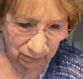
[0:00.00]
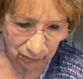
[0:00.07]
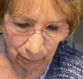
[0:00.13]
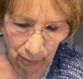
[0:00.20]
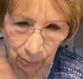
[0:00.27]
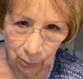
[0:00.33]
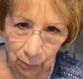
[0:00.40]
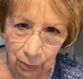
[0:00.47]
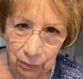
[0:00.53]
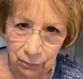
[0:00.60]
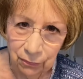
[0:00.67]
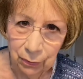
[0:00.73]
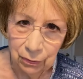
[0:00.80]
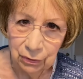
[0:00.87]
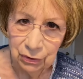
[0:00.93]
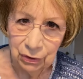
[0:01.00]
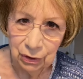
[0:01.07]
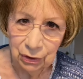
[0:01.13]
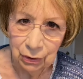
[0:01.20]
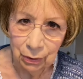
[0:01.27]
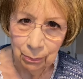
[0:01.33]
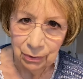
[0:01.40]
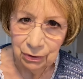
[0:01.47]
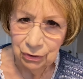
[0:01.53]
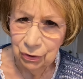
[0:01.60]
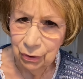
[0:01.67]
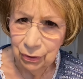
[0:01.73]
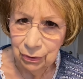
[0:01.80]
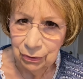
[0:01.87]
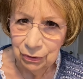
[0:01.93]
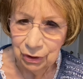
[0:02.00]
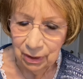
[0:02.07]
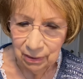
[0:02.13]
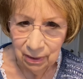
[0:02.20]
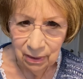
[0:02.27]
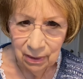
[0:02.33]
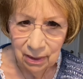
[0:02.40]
from the word first, you know, but church and